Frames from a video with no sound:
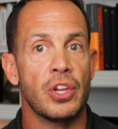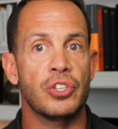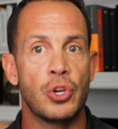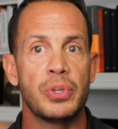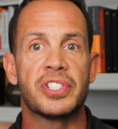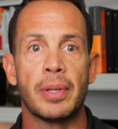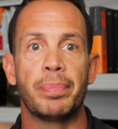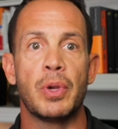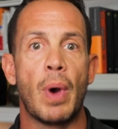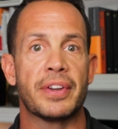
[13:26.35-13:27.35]
you
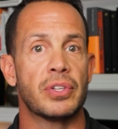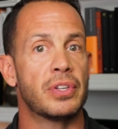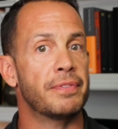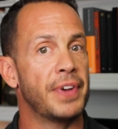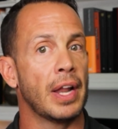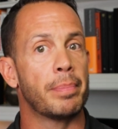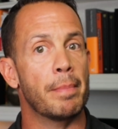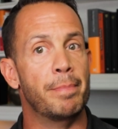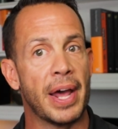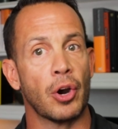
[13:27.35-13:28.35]
simply want to develop
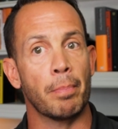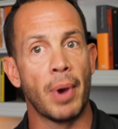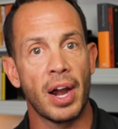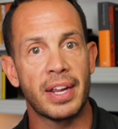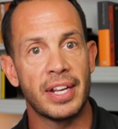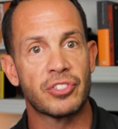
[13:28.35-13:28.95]
better marketing